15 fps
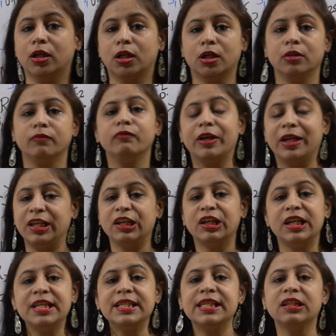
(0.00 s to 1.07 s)
when
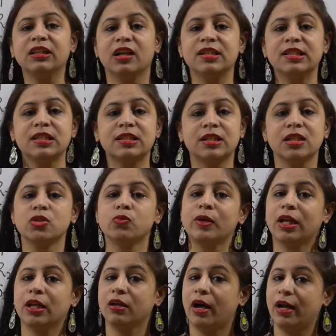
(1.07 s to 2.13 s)
increasing the resistance,
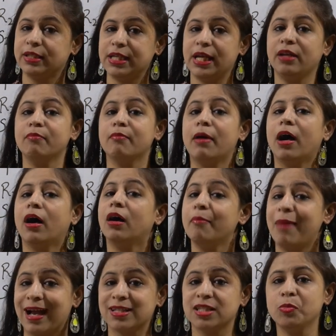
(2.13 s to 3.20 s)
we can attain
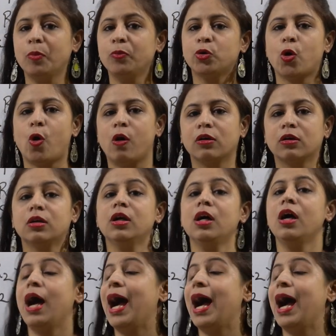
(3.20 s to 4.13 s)
maximum torque